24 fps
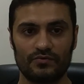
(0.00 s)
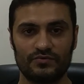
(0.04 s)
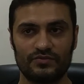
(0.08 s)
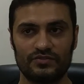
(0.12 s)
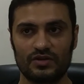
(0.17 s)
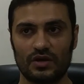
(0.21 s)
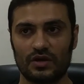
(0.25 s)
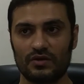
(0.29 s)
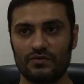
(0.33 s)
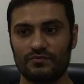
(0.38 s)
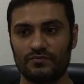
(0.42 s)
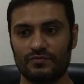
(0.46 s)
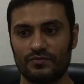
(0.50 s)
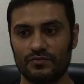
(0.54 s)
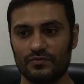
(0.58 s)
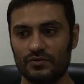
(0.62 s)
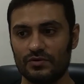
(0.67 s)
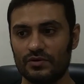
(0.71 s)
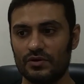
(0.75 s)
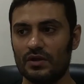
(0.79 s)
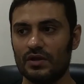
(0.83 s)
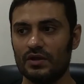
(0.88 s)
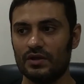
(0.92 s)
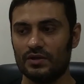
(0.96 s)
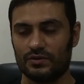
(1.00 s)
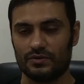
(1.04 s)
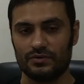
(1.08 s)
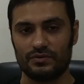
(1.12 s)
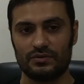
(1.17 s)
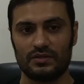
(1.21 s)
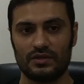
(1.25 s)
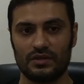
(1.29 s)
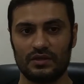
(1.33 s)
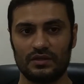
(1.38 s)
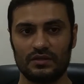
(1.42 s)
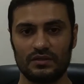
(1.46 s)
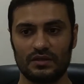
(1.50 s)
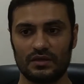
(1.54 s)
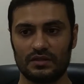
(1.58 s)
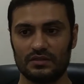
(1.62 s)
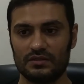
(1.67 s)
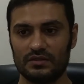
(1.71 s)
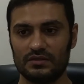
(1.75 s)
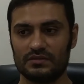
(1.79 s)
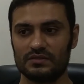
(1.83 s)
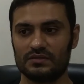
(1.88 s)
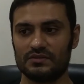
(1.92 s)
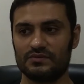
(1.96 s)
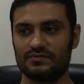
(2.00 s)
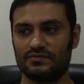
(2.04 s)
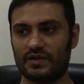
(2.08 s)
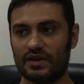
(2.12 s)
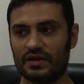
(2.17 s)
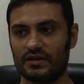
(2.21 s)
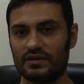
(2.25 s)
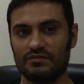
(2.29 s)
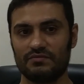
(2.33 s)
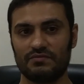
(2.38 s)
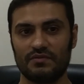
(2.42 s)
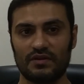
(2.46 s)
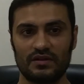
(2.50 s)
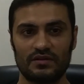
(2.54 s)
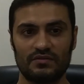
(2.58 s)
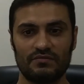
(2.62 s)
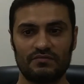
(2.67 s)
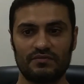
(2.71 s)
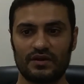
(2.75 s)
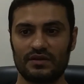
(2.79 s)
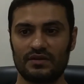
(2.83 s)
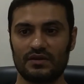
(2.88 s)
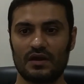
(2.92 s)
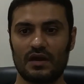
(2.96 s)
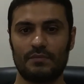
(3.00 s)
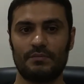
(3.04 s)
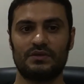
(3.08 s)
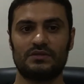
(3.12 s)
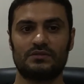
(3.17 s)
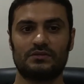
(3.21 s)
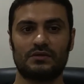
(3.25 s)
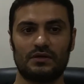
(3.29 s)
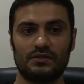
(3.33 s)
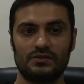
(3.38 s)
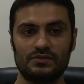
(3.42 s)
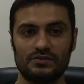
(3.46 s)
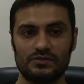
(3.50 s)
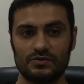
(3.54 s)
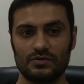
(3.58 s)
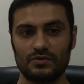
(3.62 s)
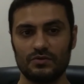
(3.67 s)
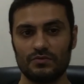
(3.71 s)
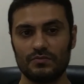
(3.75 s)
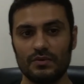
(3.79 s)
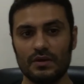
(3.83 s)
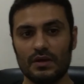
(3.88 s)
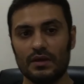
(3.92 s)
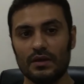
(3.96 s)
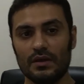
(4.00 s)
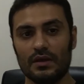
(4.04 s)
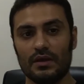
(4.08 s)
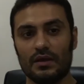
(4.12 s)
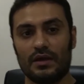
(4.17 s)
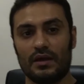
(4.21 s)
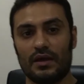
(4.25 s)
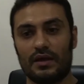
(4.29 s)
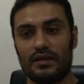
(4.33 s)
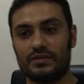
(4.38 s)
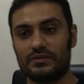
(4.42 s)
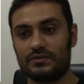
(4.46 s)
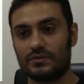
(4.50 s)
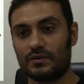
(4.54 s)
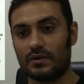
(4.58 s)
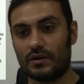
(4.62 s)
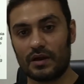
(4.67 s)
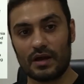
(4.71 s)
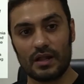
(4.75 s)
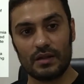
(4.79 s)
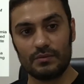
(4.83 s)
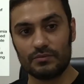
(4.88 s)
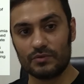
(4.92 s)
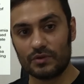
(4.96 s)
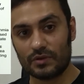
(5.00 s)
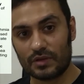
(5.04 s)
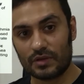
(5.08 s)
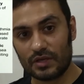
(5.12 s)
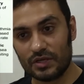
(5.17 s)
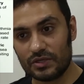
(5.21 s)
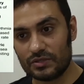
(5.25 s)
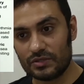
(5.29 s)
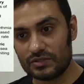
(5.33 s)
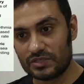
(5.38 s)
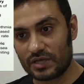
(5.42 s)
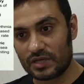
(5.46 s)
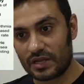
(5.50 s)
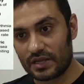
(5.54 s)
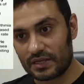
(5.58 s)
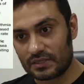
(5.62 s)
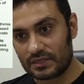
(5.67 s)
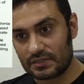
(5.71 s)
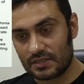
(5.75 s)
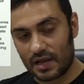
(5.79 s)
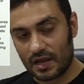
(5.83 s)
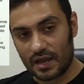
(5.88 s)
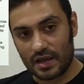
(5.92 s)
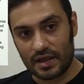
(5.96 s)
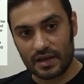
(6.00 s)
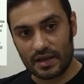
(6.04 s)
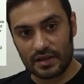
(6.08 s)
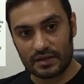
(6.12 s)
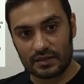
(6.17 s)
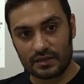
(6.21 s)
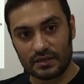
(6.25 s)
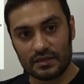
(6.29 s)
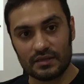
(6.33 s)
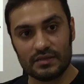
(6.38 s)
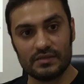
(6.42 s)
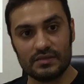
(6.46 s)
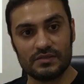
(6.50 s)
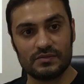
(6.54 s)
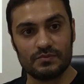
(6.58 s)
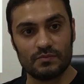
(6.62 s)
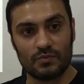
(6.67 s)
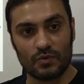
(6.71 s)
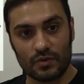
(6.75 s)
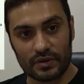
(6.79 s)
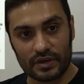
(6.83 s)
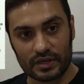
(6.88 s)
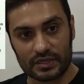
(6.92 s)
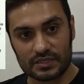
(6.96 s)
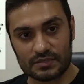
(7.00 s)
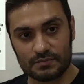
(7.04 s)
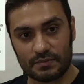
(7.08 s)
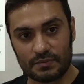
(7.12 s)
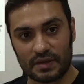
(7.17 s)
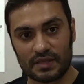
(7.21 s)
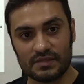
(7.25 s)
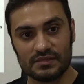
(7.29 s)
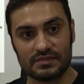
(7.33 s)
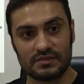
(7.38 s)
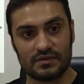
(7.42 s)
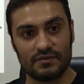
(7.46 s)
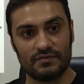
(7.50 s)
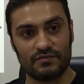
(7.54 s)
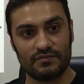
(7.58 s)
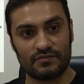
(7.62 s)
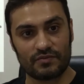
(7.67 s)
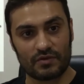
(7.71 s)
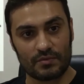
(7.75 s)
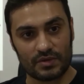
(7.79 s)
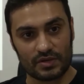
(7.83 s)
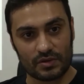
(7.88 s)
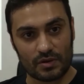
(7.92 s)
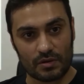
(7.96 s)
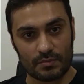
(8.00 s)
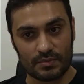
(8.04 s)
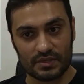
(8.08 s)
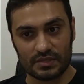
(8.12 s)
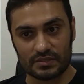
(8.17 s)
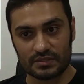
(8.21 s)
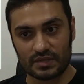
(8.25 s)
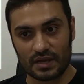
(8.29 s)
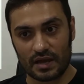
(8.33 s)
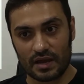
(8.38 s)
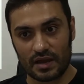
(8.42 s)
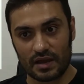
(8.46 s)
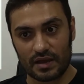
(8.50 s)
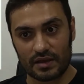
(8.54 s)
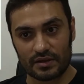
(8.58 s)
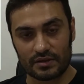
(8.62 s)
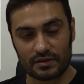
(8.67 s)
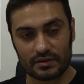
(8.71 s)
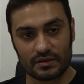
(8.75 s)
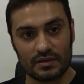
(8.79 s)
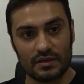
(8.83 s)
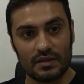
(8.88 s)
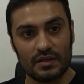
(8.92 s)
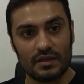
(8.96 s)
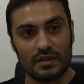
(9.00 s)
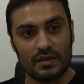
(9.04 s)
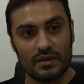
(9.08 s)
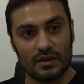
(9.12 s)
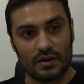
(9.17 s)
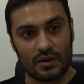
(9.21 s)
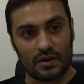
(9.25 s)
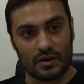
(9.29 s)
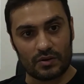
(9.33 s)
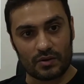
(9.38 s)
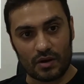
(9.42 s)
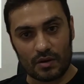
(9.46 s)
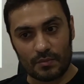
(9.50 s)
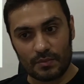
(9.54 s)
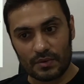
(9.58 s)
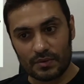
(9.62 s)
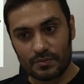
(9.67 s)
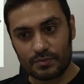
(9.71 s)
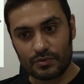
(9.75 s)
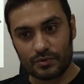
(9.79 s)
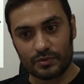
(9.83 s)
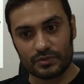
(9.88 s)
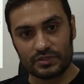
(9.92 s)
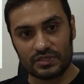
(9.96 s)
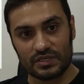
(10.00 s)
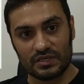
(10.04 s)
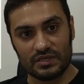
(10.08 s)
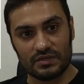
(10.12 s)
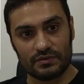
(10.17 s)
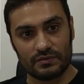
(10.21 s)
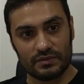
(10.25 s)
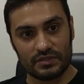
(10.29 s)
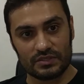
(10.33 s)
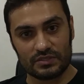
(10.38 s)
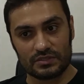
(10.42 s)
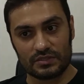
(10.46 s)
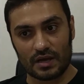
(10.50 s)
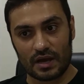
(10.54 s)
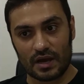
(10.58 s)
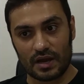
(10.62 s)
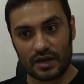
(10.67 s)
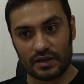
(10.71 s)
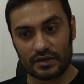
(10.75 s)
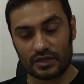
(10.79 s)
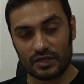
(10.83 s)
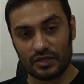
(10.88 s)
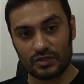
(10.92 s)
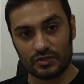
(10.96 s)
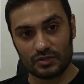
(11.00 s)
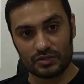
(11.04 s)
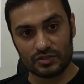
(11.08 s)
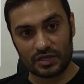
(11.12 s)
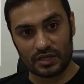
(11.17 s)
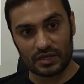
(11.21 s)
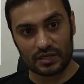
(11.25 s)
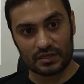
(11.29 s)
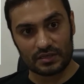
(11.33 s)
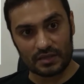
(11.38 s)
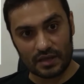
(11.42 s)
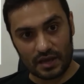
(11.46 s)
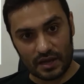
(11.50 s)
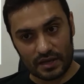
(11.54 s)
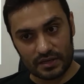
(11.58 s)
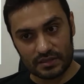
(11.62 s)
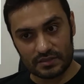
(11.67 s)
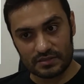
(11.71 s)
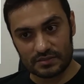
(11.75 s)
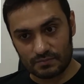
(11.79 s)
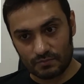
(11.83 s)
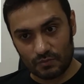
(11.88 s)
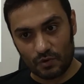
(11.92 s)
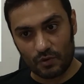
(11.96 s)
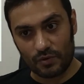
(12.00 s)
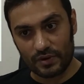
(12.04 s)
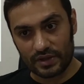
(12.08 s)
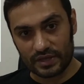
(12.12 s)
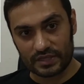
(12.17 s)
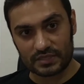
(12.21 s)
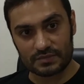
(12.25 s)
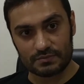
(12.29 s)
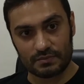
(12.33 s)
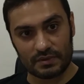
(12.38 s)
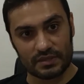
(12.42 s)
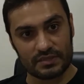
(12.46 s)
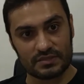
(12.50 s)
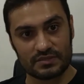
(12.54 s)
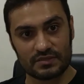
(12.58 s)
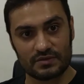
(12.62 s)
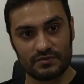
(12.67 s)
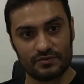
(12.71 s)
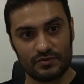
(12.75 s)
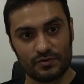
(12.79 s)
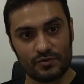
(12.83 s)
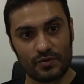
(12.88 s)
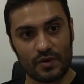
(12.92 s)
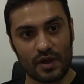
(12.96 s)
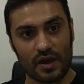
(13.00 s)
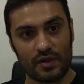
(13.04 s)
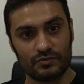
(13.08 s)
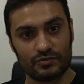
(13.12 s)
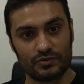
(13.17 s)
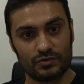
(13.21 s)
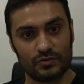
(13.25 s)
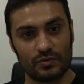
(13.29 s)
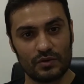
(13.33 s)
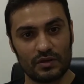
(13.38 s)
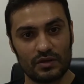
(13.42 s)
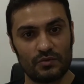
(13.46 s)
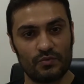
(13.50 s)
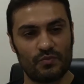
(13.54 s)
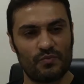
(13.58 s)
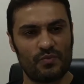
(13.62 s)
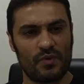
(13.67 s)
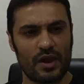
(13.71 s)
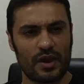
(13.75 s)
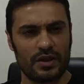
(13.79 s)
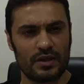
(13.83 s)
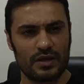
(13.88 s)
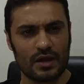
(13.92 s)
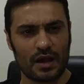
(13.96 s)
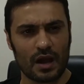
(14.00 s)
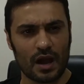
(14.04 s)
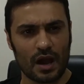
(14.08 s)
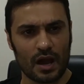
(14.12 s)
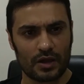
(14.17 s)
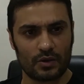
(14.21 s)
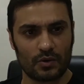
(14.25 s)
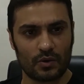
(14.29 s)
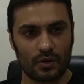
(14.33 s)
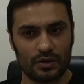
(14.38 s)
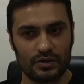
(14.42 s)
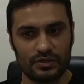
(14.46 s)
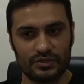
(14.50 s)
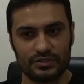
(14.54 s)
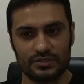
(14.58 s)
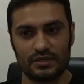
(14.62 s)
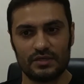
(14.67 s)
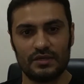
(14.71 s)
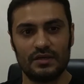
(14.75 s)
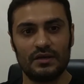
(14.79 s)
junk food. You think that this is fatty, I must consume and it's gonna help. No, ketogenic diet is more expensive from a normal diet, a normal protein rich diet. Ketogenic diet is more expensive. You have to eat very high quality